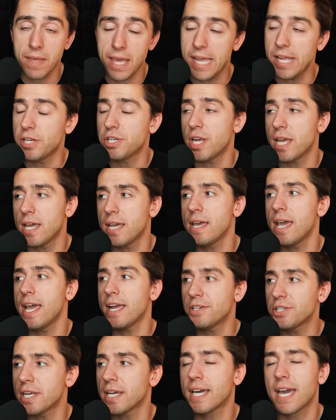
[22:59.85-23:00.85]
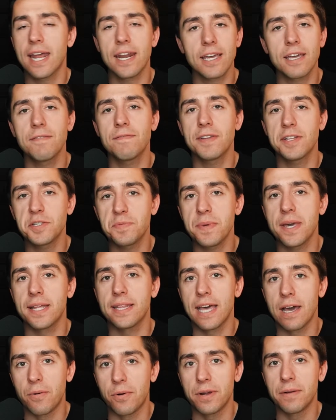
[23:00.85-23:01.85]
AJ kind of convinced me on
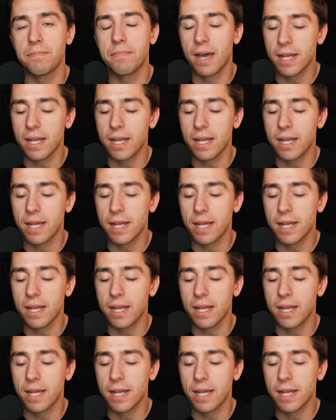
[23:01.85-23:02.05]
that one.